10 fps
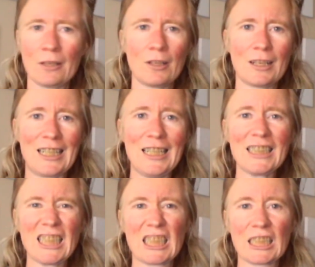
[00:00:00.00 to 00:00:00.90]
Greg
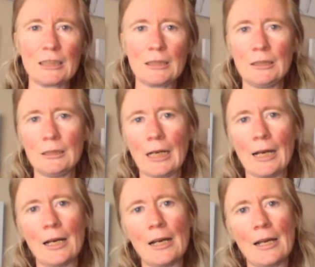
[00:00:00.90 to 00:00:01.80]
Hunt,
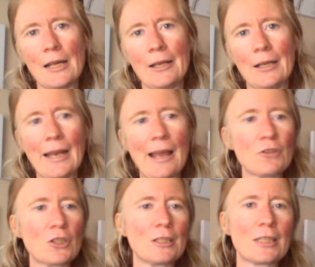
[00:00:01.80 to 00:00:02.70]

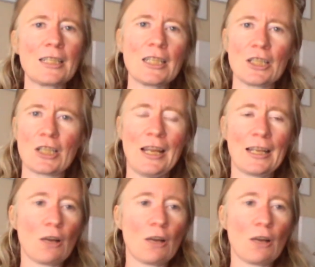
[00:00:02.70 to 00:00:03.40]
announces that he's